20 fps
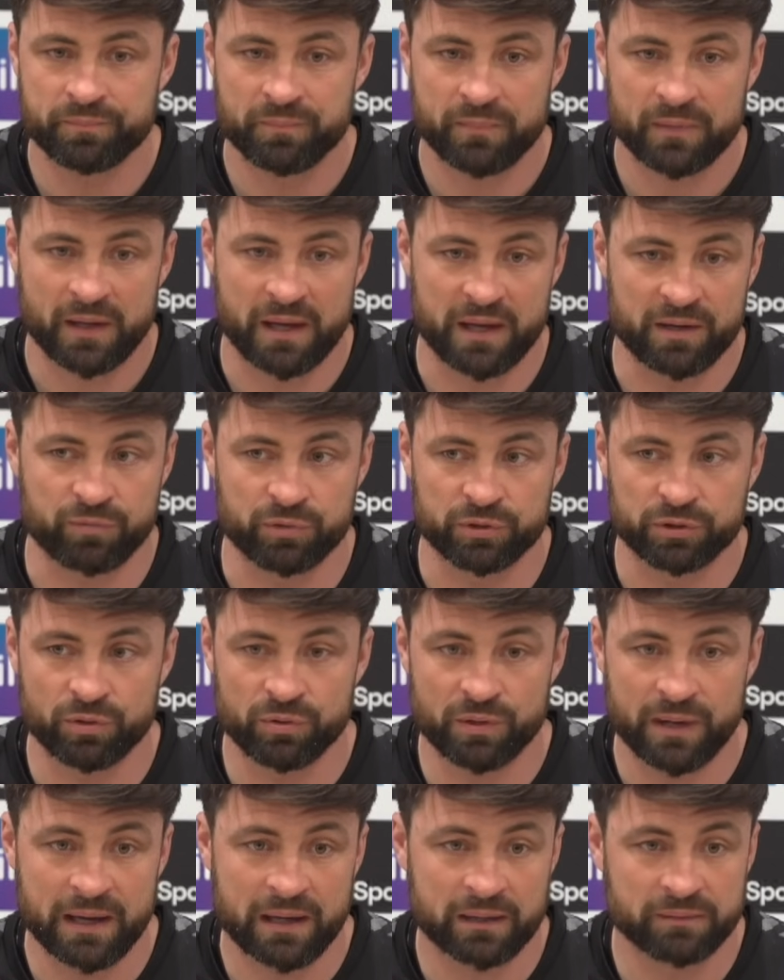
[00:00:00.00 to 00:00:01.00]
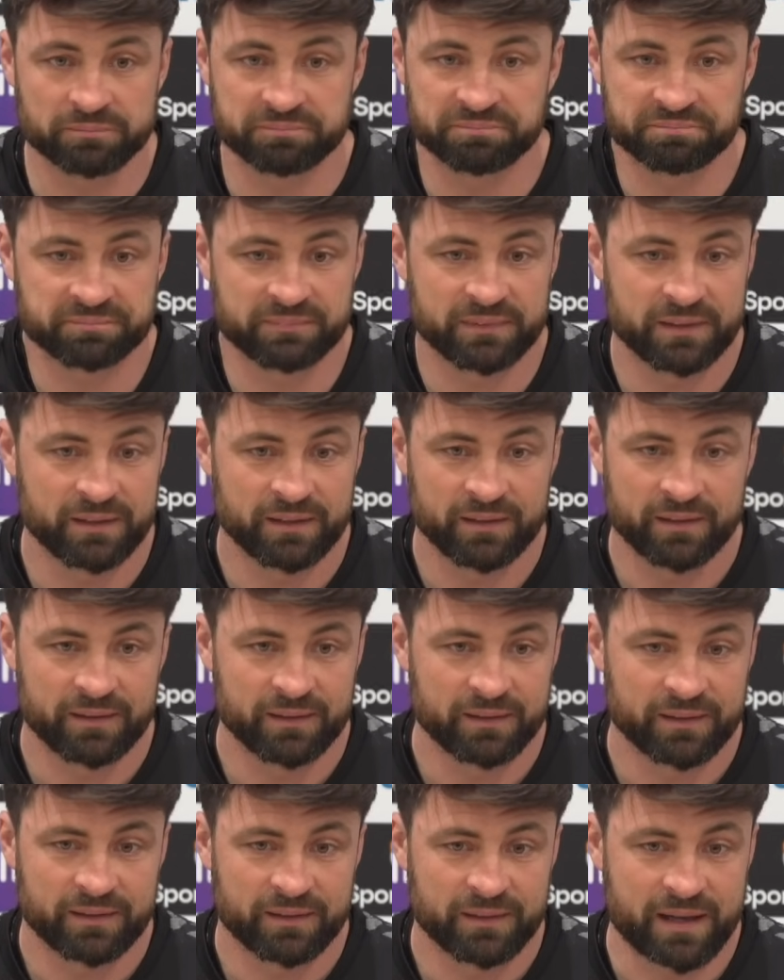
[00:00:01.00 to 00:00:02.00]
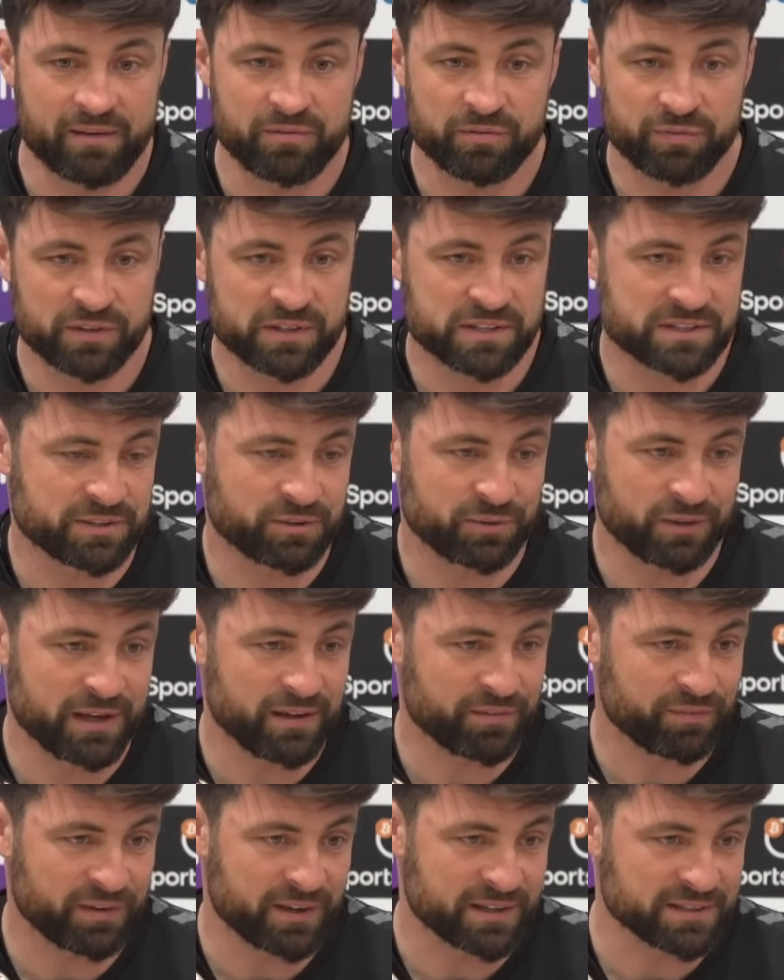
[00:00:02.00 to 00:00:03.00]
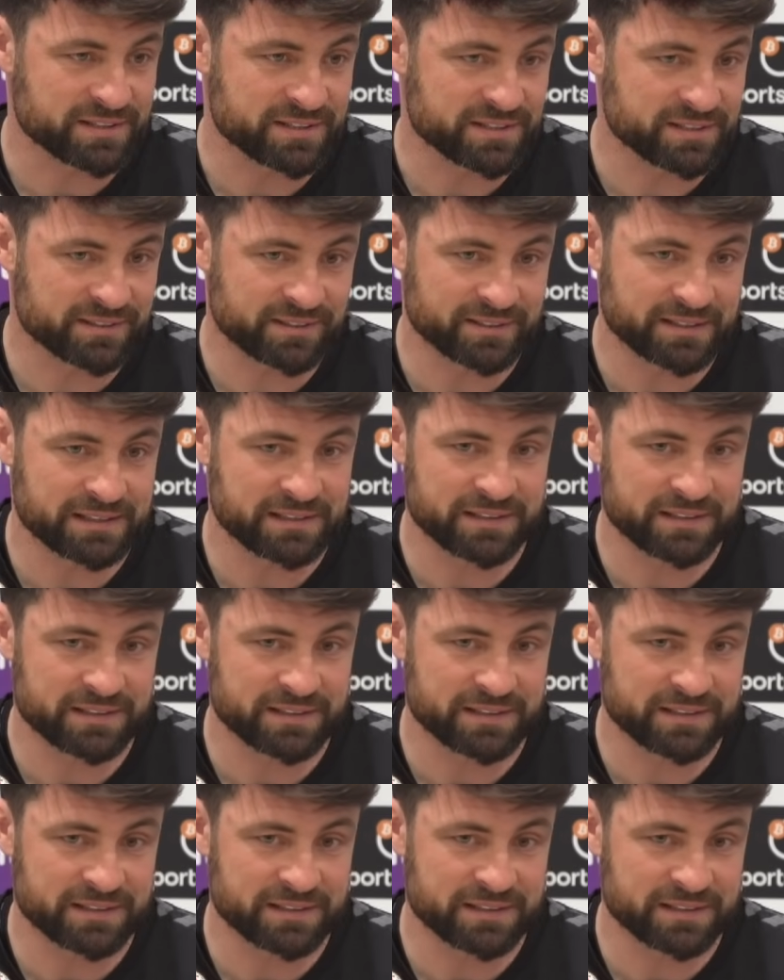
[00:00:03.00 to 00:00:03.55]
And if we do that, everything is still there for us.